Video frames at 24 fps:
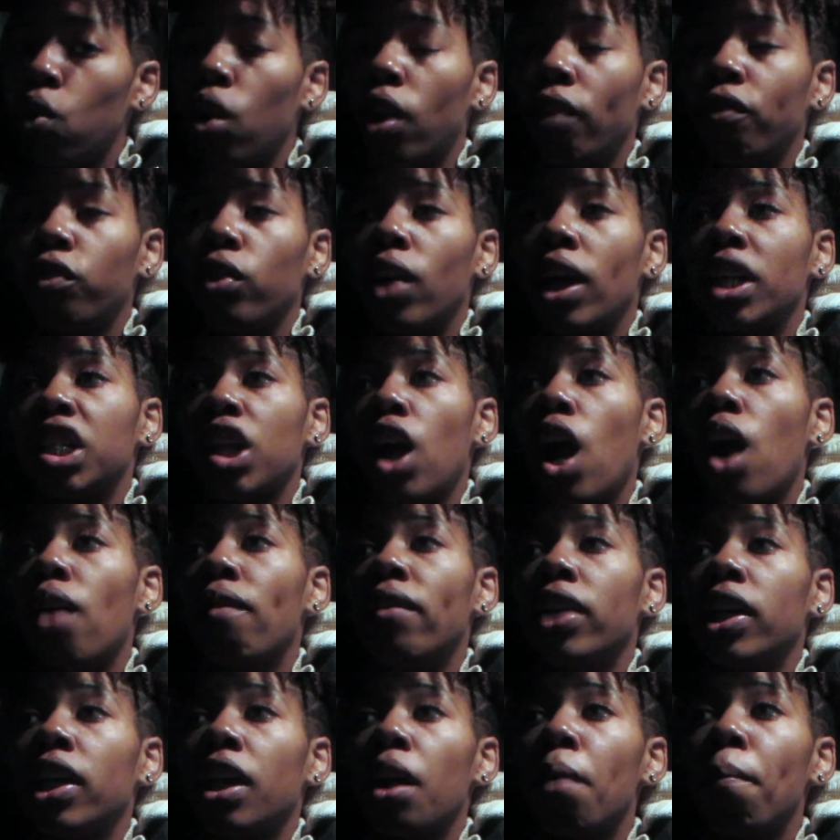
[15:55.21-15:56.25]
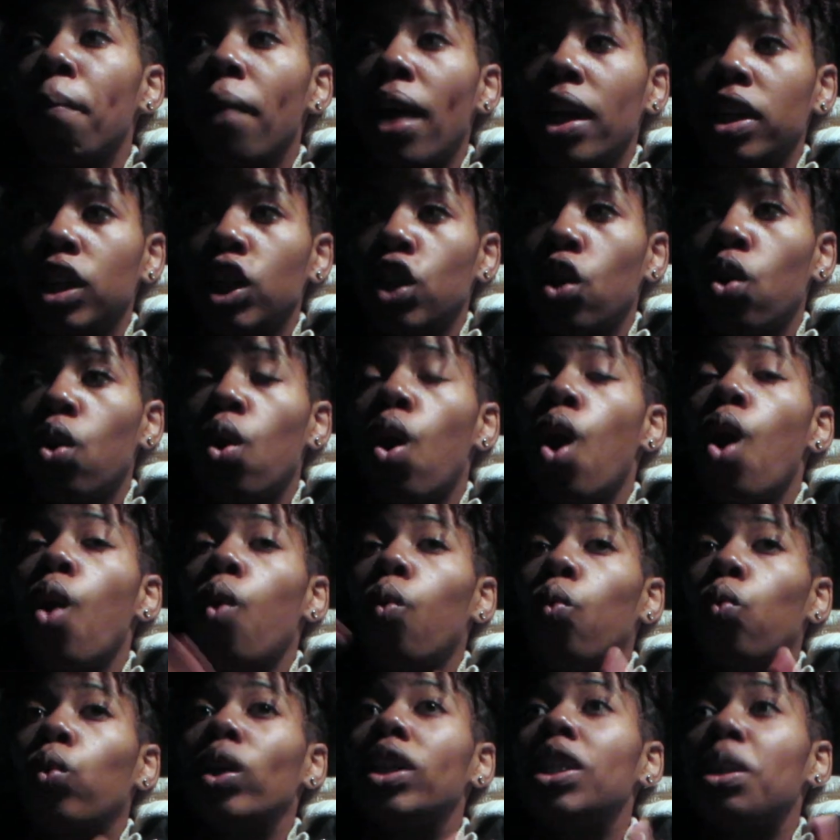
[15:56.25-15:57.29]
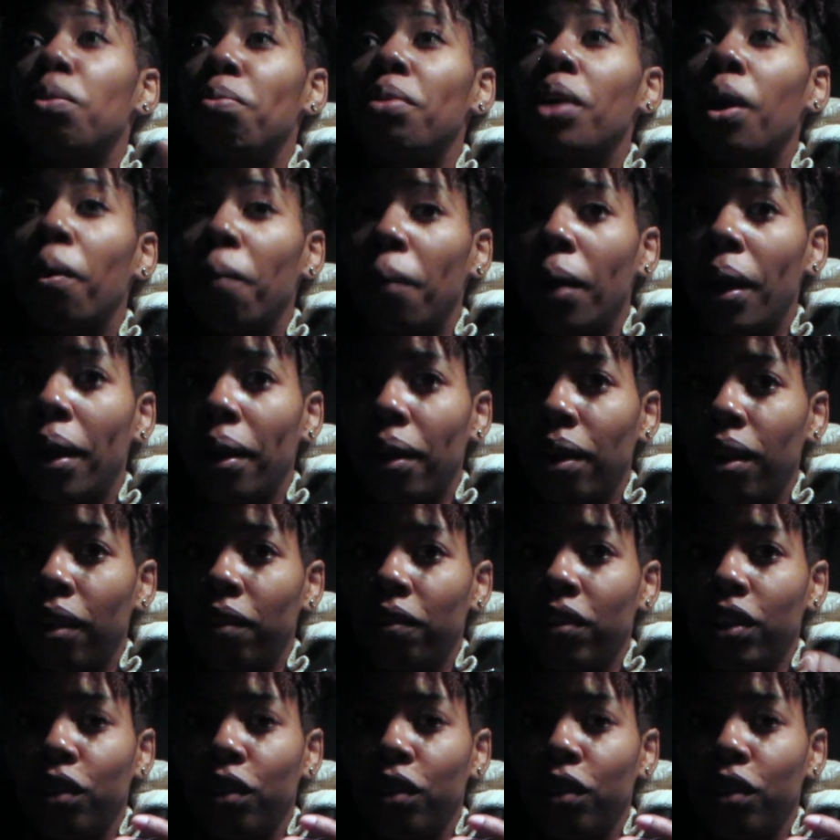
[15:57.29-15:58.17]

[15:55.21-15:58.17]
or if you guys are already in practical, what to be aware of.